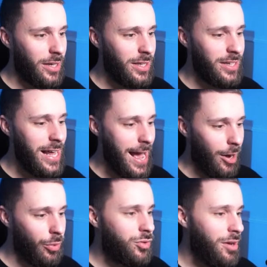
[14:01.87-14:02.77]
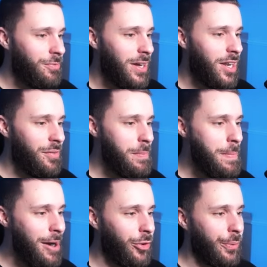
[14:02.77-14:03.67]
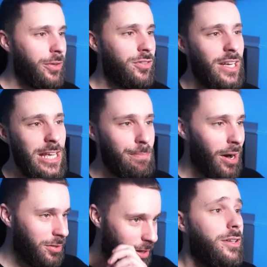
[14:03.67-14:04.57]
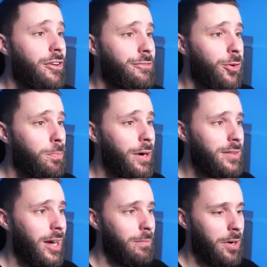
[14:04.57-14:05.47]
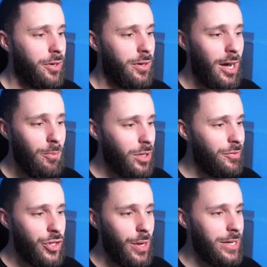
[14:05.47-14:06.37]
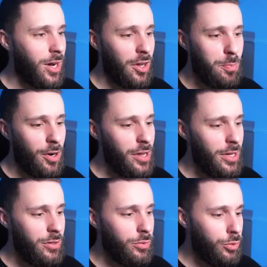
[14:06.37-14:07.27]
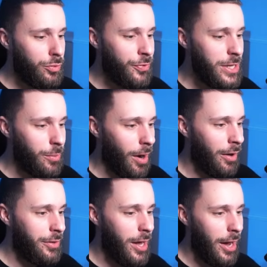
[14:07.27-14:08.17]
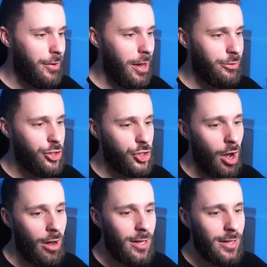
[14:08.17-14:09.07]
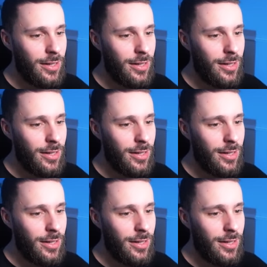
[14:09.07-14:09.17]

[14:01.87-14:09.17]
I can now try and find another Bibarel because they keep passing. They're in full Bricktown, bro. I'm not giving you any cards, bro. You think you are? No shot.